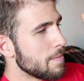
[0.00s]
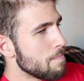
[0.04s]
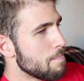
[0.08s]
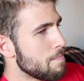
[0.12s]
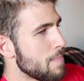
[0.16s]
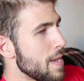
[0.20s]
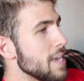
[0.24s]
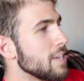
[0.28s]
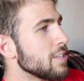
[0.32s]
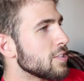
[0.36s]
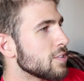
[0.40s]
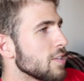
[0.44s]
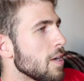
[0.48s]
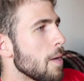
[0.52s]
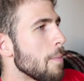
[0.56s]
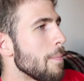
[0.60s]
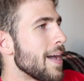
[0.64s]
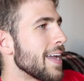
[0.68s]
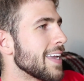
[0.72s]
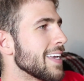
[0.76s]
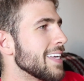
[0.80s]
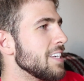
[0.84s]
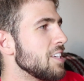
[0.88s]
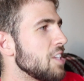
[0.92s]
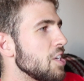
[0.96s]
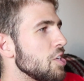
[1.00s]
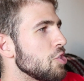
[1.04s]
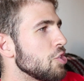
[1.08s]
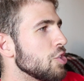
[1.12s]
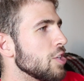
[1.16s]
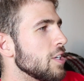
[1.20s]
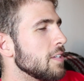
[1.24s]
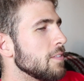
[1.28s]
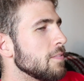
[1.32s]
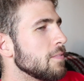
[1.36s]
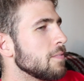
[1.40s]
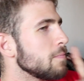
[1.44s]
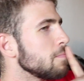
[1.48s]
based on my
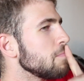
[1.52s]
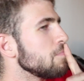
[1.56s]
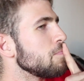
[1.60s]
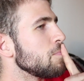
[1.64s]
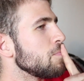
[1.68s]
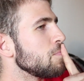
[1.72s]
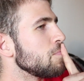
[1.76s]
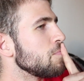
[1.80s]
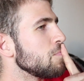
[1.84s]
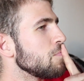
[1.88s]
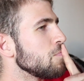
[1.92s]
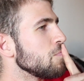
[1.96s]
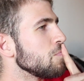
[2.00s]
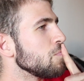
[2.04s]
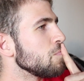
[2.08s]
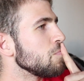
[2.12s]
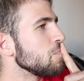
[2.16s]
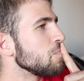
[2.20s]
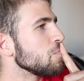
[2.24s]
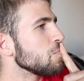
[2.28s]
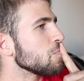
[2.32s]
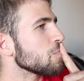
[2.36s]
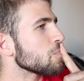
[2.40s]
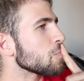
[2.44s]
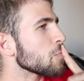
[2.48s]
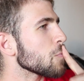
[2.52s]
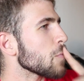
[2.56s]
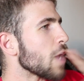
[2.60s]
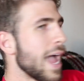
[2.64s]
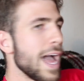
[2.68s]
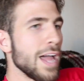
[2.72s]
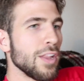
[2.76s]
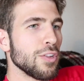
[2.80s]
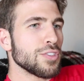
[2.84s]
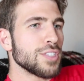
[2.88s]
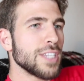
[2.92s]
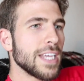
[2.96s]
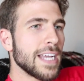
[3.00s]
condition,
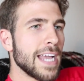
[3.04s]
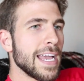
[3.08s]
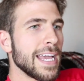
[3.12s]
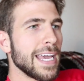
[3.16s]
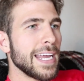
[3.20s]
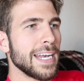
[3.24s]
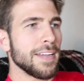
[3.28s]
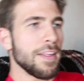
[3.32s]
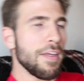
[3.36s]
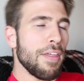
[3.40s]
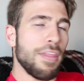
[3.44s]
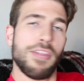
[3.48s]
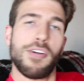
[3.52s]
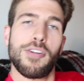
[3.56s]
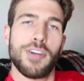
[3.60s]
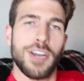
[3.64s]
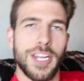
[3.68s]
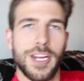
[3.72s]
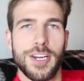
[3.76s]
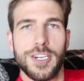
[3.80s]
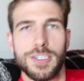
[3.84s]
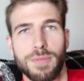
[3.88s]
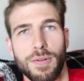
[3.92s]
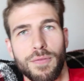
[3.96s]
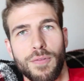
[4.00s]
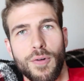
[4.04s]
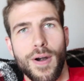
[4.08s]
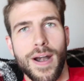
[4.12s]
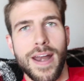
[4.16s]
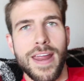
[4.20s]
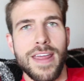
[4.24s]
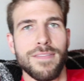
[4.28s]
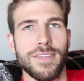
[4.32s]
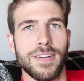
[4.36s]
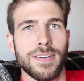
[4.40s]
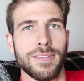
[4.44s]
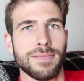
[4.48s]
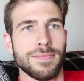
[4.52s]
it looks like I got another 30 years before I
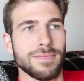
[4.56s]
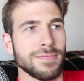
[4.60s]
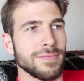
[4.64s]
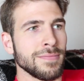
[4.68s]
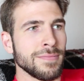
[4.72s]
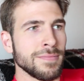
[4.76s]
even